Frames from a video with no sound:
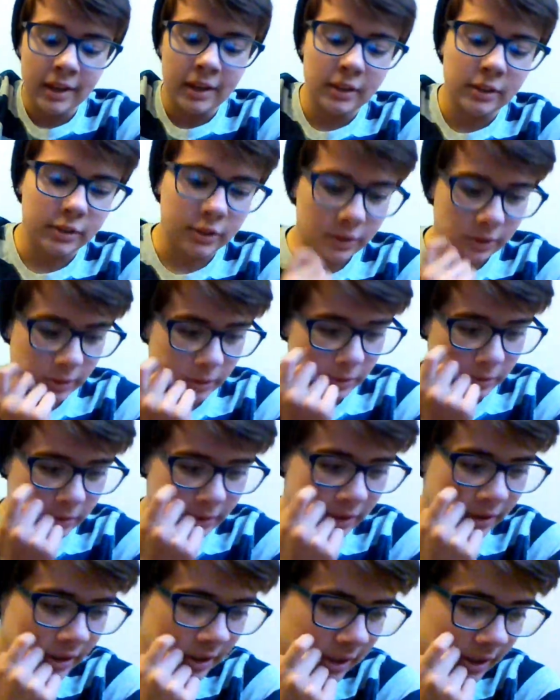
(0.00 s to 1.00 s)
So
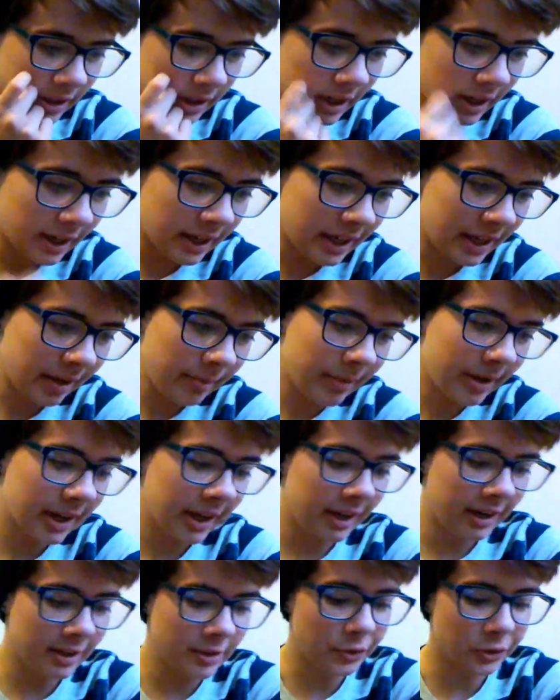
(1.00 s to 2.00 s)
I came back
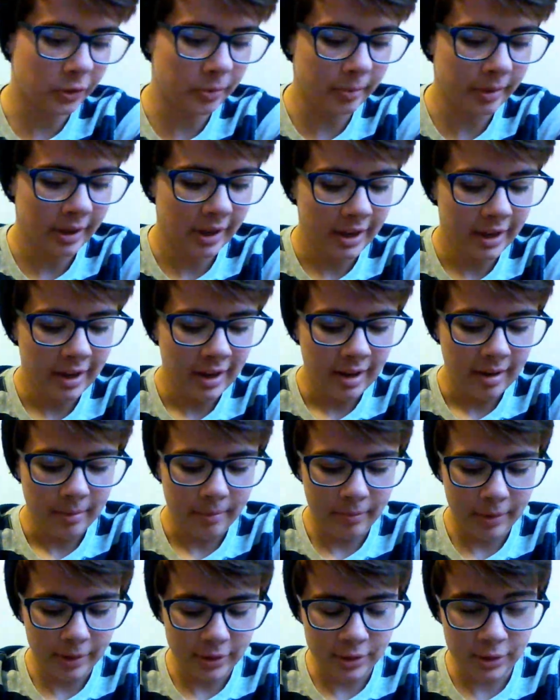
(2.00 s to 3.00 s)
and I told
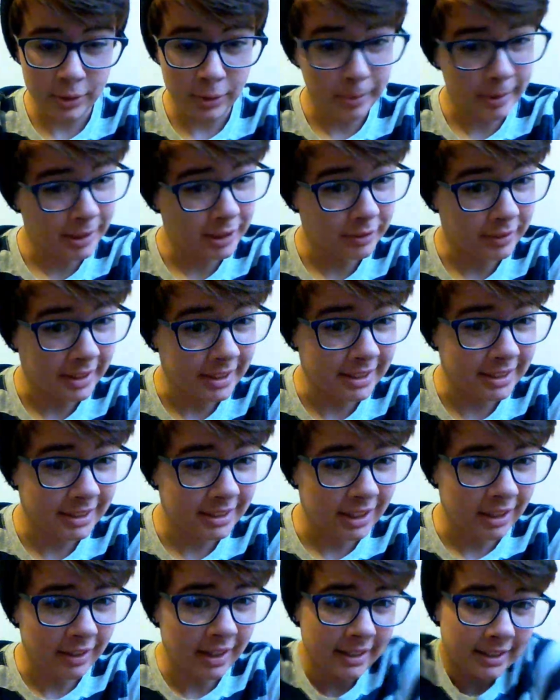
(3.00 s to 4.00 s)
my two best friends
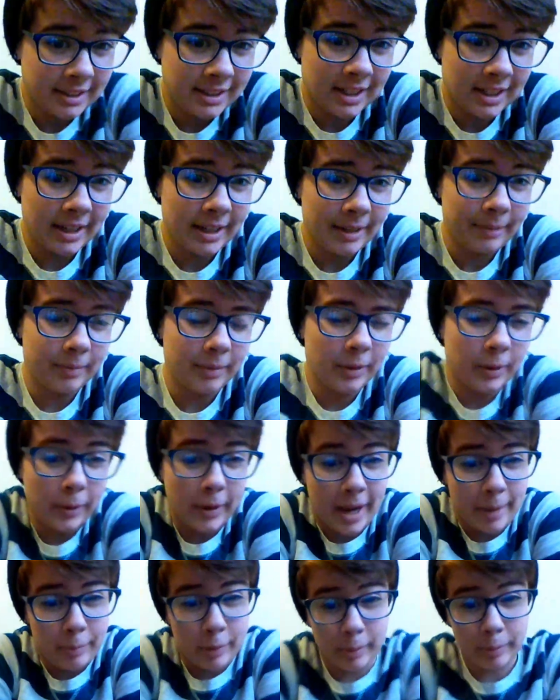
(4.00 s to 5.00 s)
at the time, who
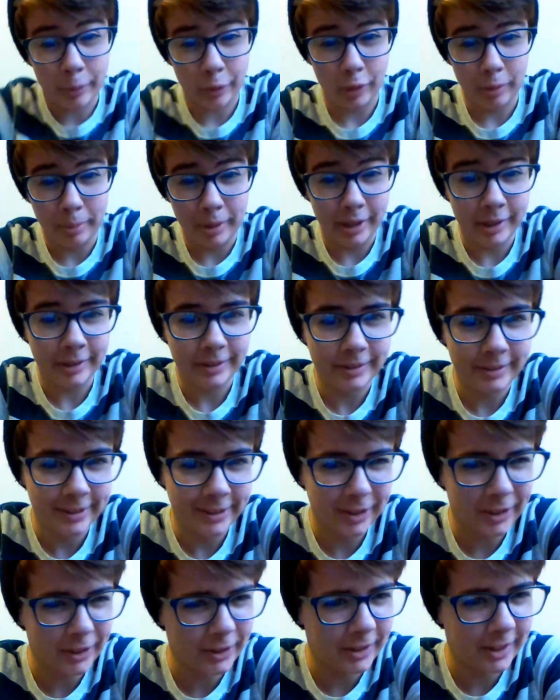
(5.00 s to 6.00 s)
happened to both be
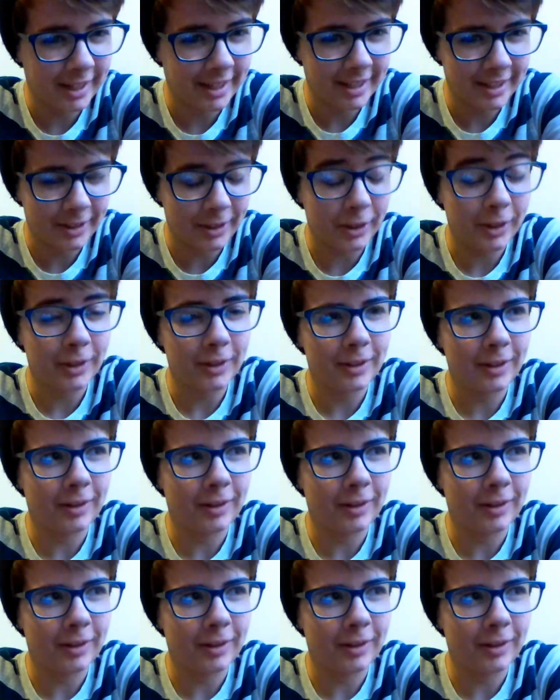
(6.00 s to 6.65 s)
current or